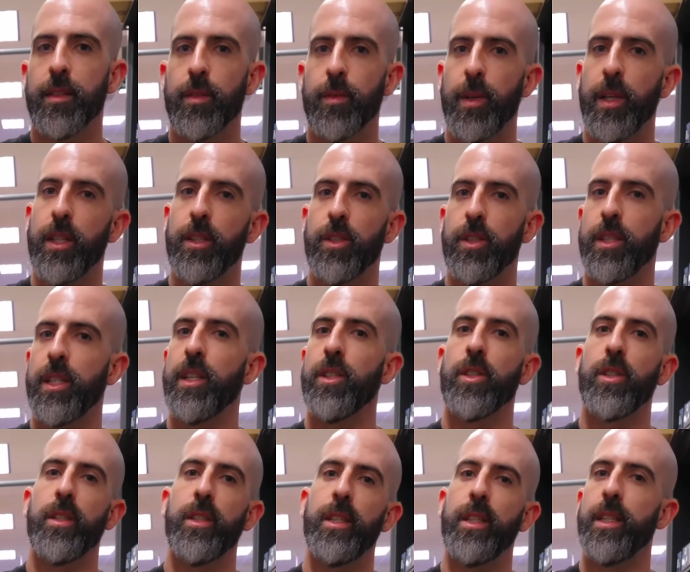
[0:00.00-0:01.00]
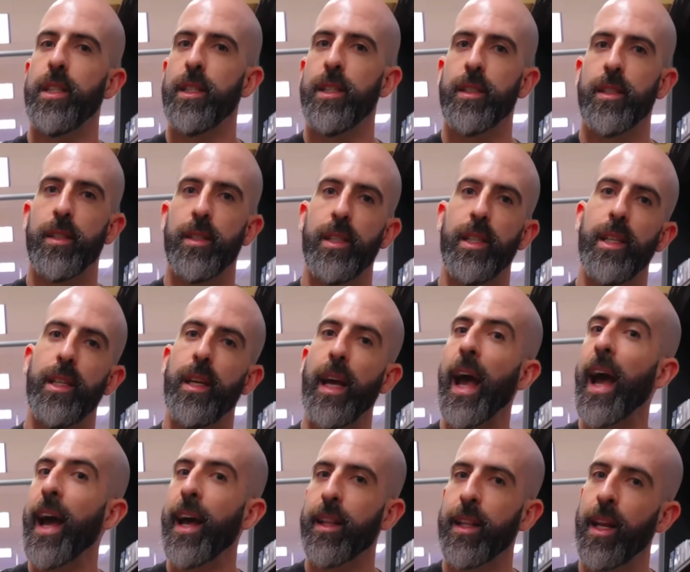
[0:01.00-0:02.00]
which essentially is the
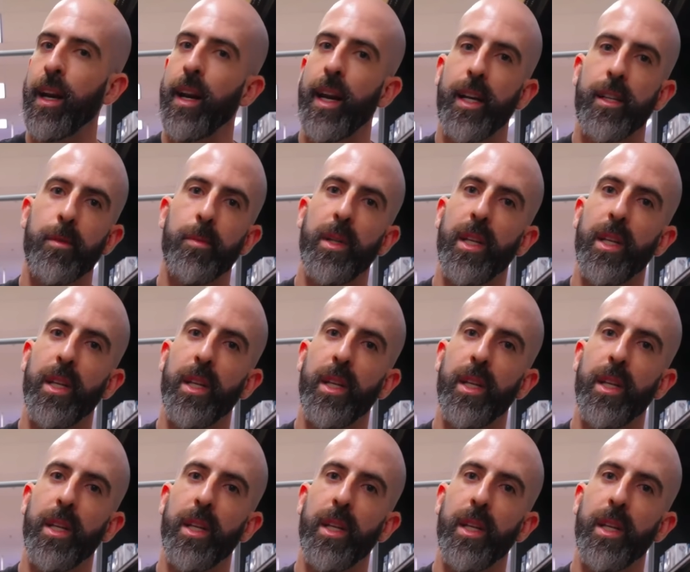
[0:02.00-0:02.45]
hat that allows